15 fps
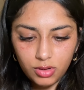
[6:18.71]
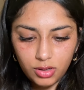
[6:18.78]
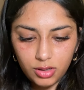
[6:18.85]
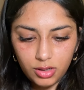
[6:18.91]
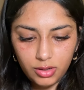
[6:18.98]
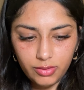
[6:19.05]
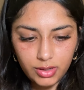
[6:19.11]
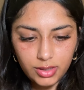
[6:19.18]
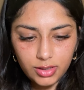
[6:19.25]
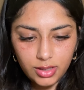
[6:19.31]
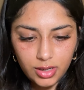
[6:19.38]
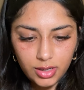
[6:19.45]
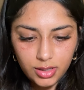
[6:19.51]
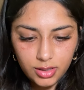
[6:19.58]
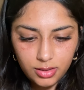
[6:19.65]
color is
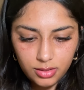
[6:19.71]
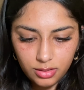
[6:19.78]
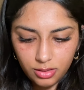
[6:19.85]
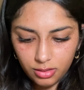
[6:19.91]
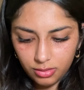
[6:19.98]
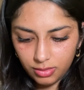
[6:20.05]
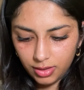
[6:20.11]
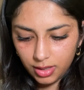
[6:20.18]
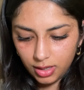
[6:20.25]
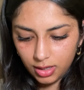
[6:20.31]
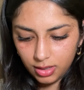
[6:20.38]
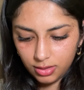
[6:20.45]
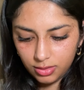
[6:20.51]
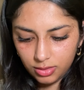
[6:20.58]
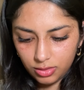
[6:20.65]
this? Oh, I think
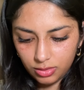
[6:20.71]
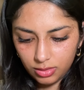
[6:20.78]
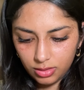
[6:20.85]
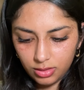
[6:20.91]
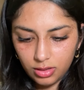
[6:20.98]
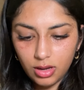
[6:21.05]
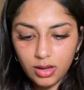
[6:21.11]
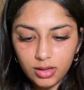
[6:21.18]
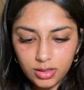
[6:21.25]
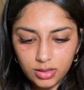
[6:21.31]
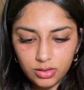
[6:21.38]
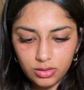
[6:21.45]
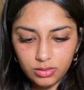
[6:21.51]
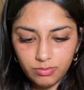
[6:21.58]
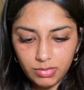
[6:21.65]
it's just it's
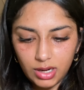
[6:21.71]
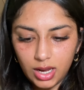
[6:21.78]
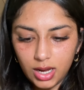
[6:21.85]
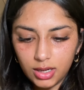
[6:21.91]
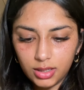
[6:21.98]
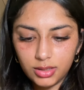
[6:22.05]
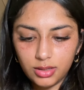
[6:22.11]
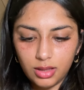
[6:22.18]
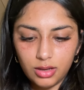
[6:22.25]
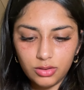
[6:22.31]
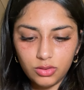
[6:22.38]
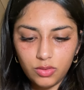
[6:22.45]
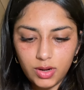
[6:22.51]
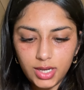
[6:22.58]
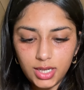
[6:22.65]
just black, so that's
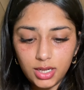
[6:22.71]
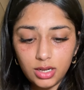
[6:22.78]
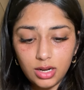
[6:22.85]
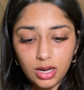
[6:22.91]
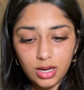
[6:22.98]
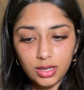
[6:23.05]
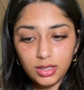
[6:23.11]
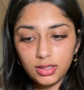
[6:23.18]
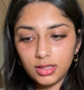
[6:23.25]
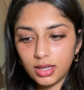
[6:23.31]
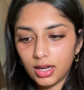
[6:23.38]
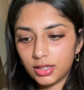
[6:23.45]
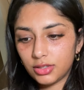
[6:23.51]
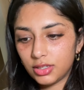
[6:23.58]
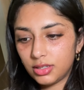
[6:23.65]
quite nice. It
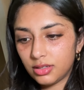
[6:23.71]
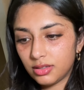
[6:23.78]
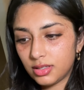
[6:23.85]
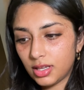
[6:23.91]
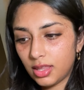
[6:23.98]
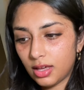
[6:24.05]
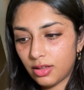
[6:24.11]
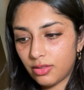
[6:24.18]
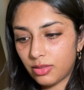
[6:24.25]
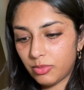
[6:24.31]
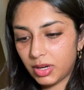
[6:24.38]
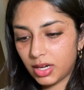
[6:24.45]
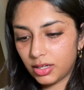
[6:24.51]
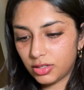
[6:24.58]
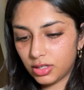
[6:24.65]
actually does say that on the
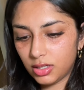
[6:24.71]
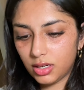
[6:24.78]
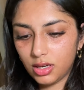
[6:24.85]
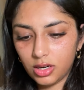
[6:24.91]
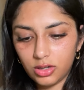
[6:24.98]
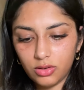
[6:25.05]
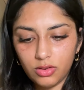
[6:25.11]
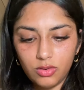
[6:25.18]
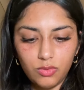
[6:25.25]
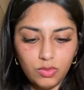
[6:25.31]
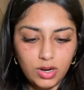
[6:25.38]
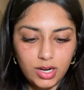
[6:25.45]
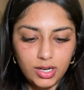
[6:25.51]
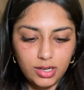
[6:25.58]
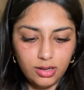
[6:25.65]
packaging. I don't know
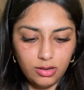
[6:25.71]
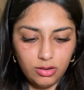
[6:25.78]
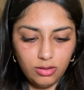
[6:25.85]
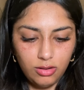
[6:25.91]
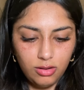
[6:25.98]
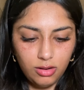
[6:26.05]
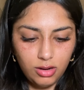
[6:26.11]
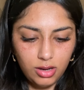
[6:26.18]
why I didn't look.